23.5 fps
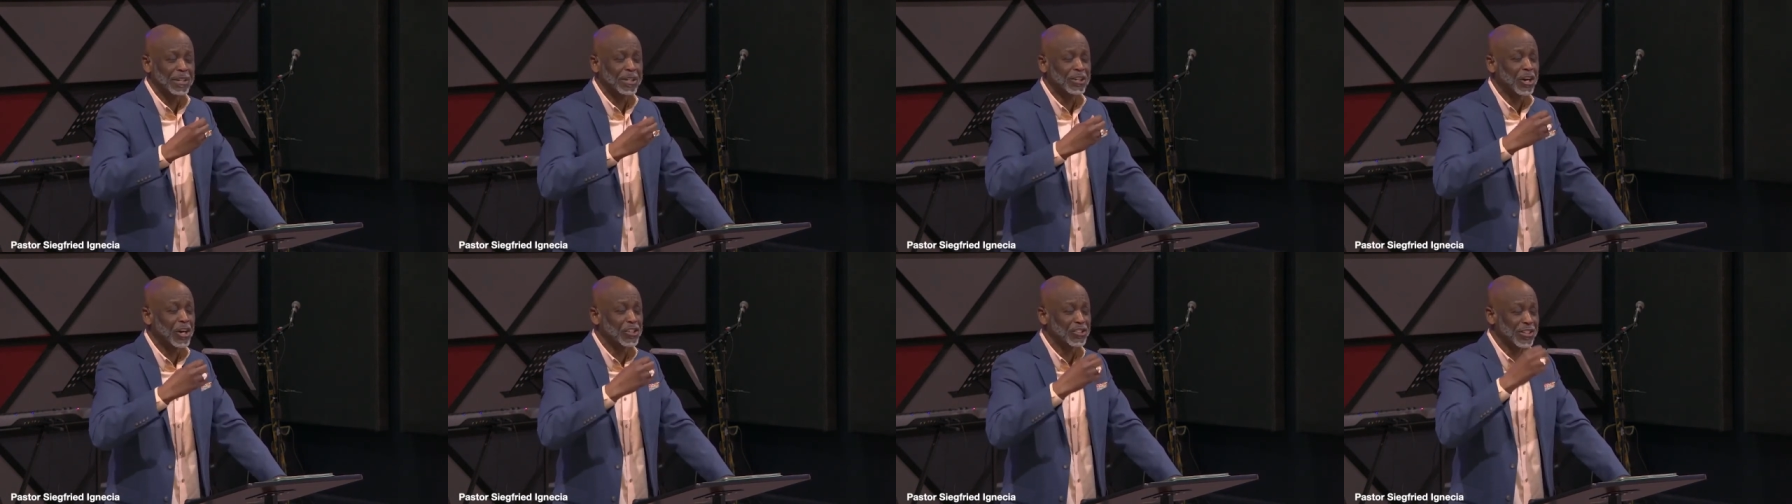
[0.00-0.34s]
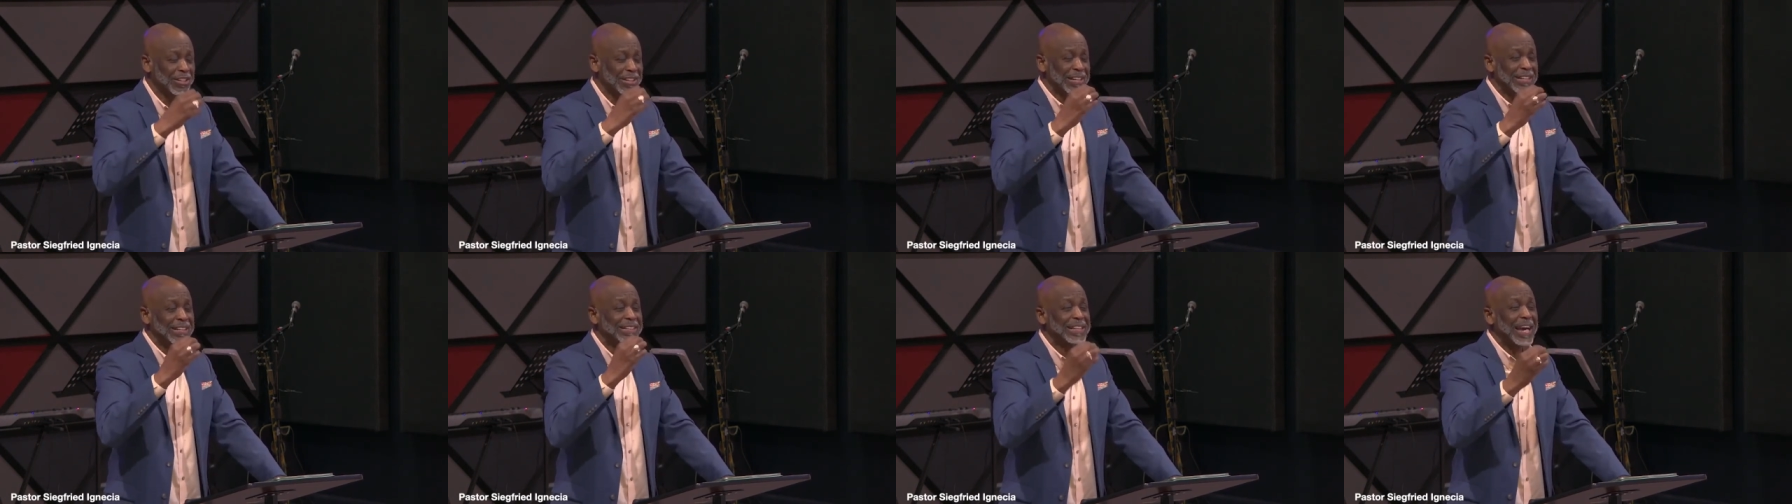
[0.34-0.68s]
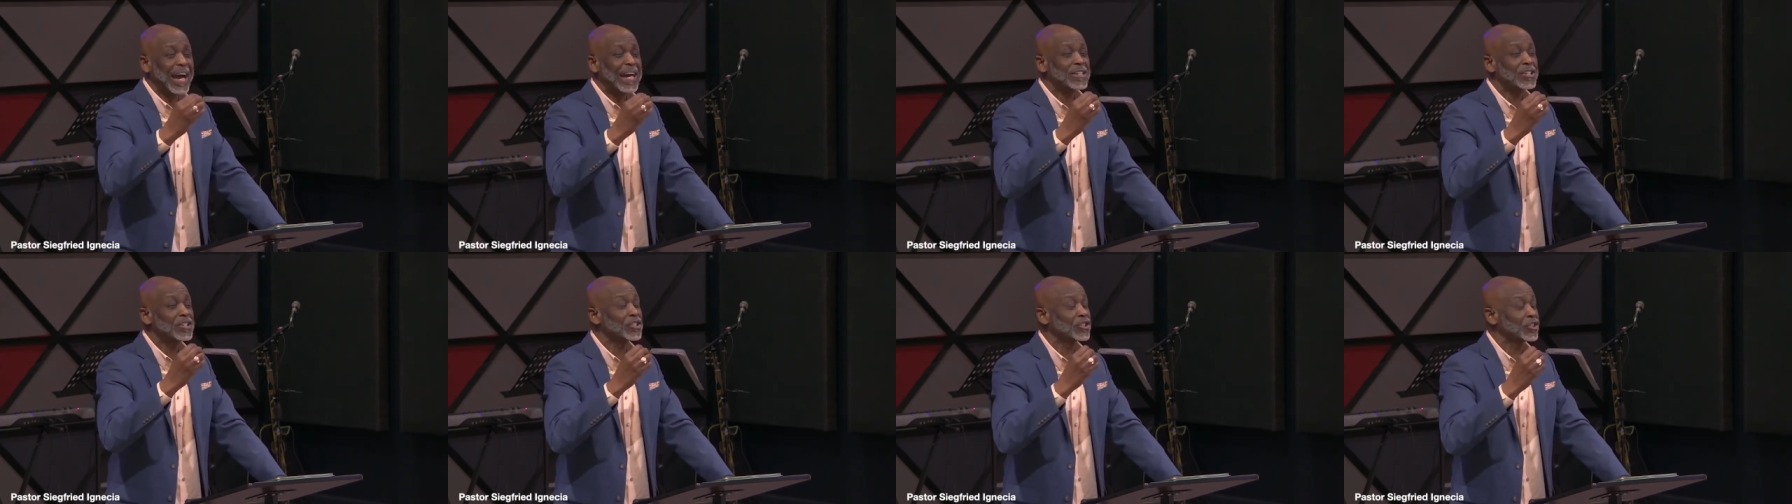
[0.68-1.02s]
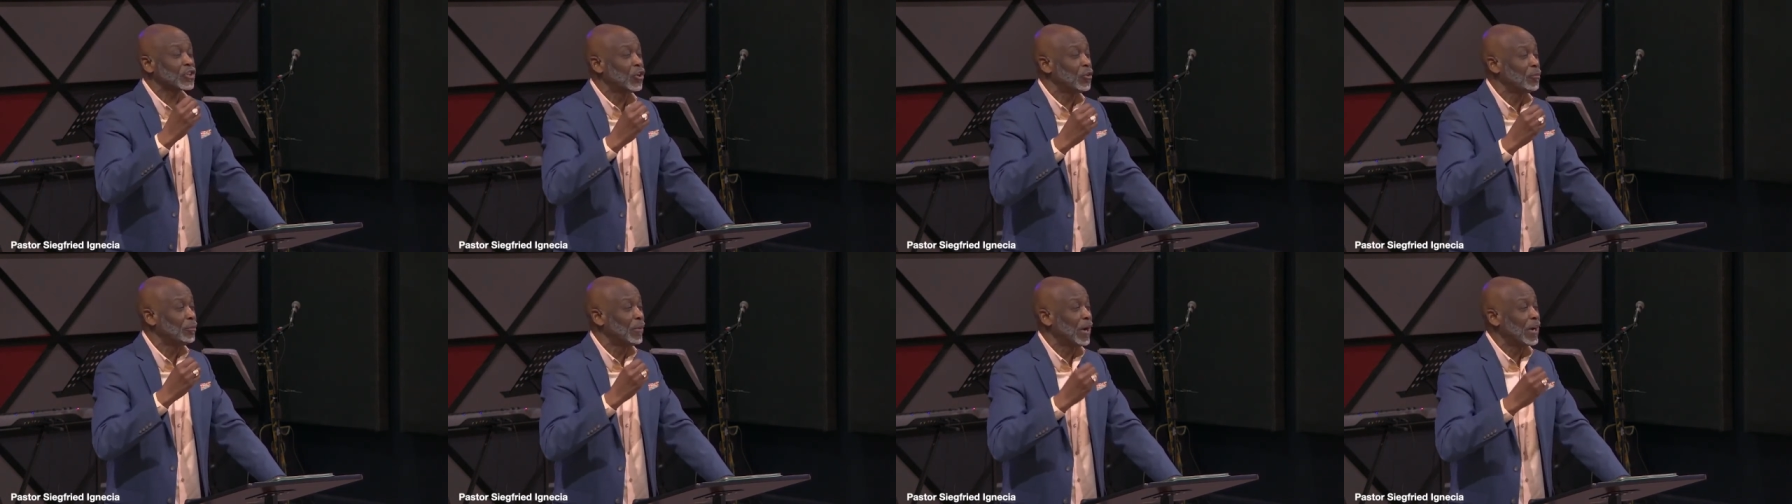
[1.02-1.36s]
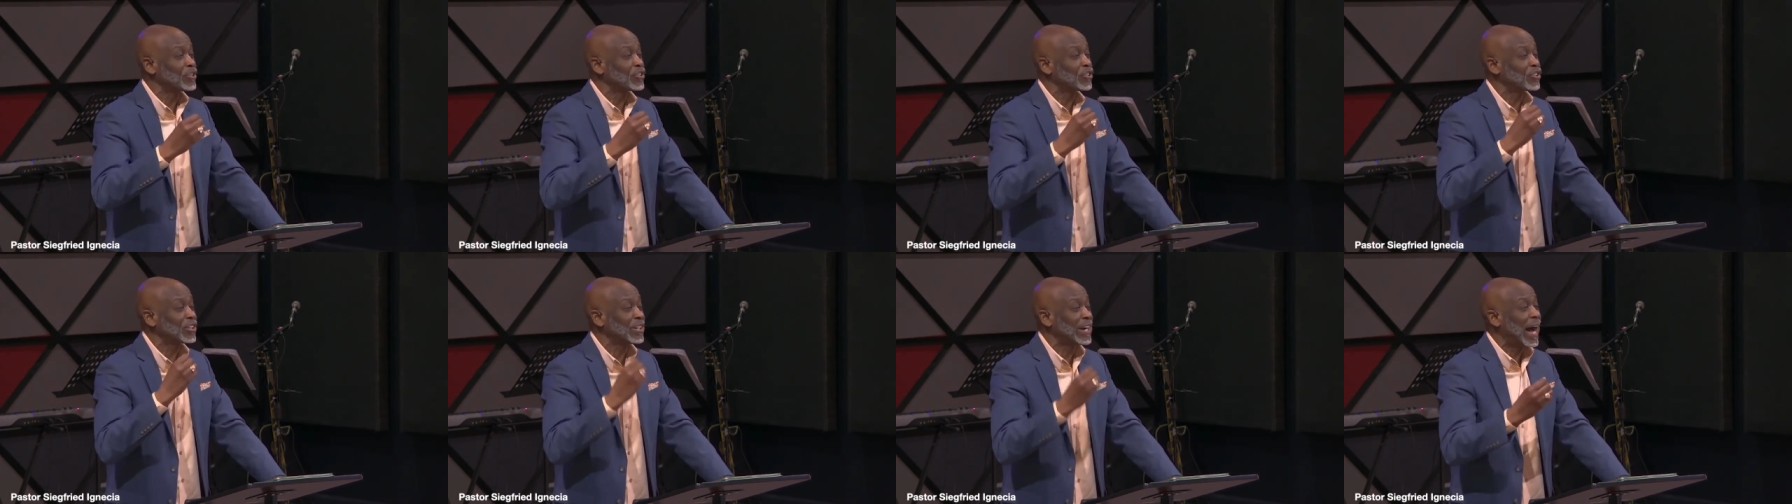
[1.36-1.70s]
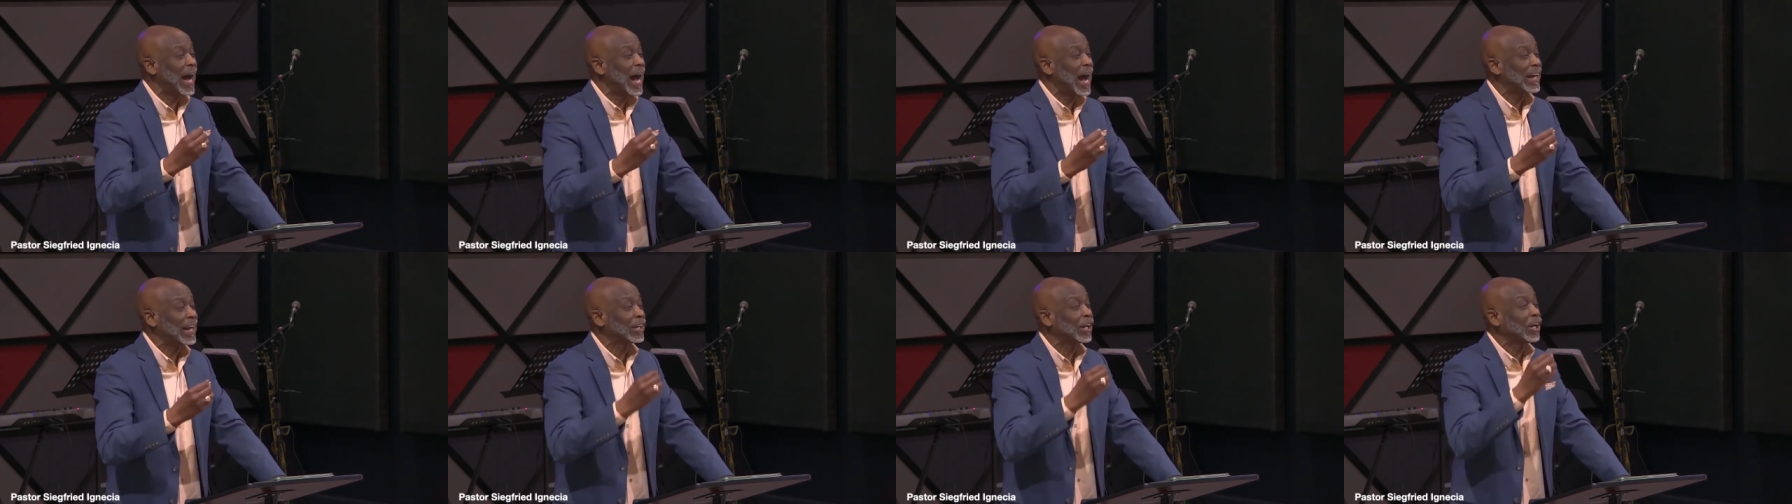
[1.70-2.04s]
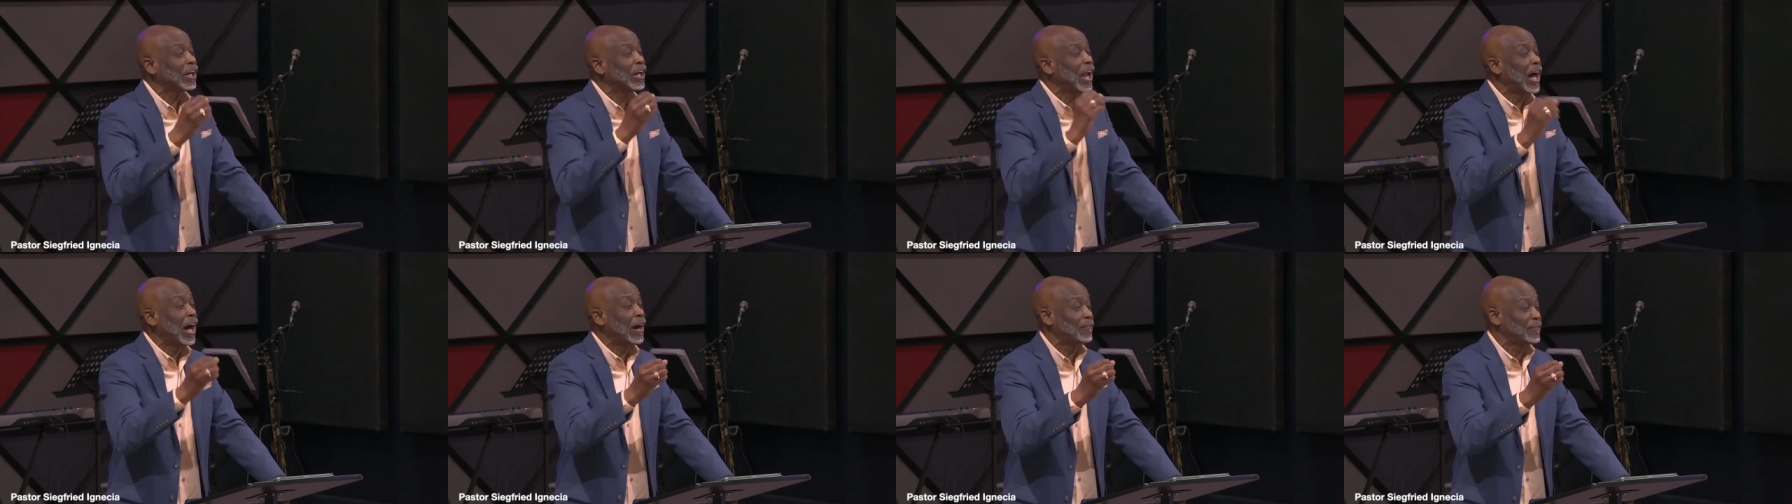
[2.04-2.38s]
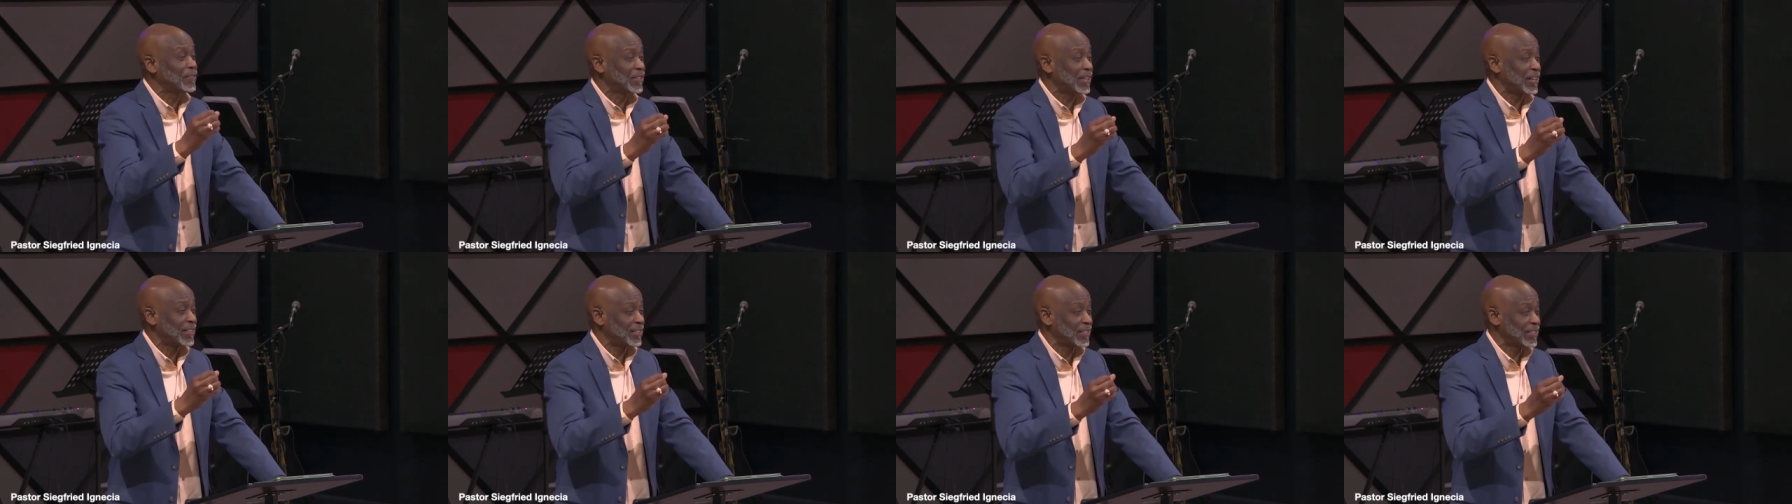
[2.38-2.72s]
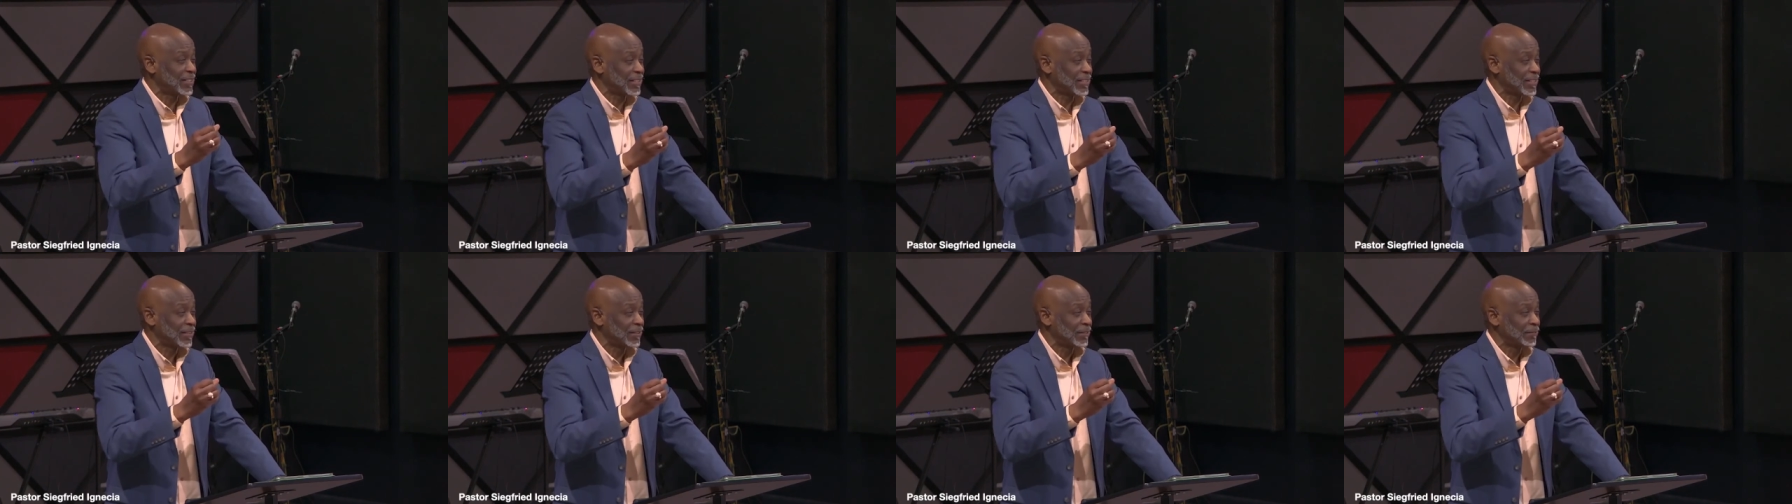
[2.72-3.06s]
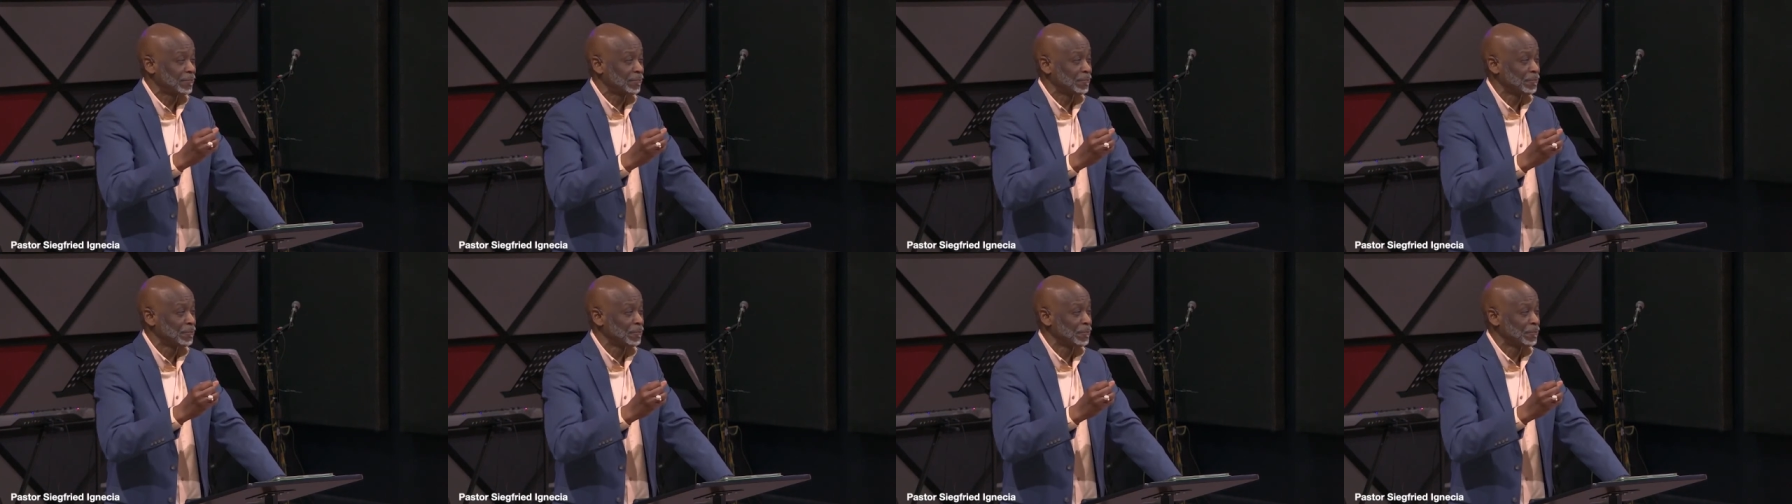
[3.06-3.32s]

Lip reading: because that's so much God loves us.